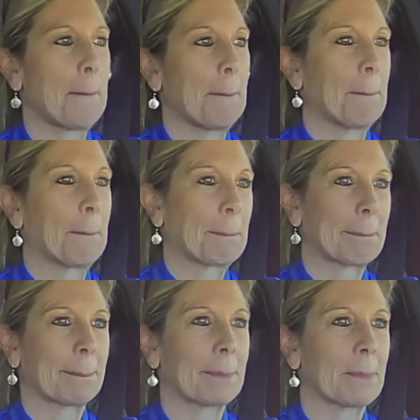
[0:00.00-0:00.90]

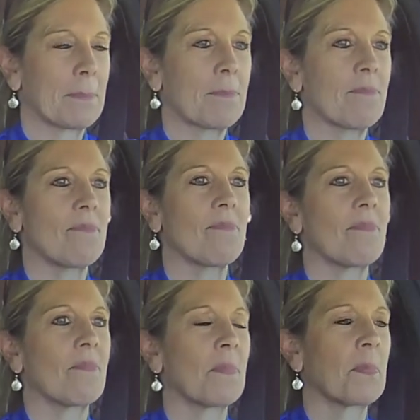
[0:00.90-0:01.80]

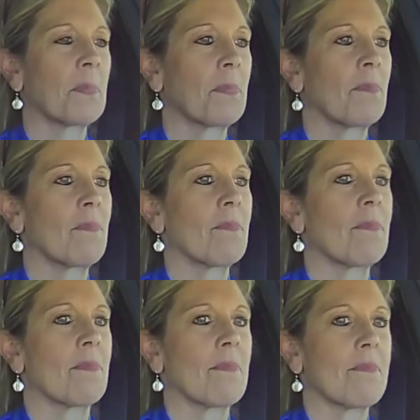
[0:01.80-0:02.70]

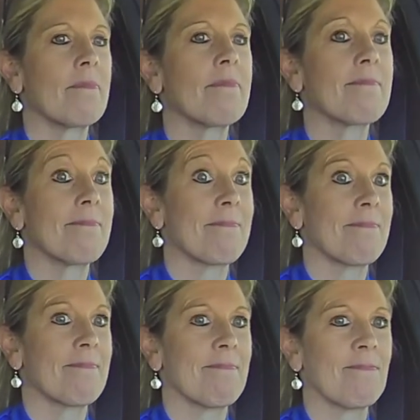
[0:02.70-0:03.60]
No words are spoken by the person on screen.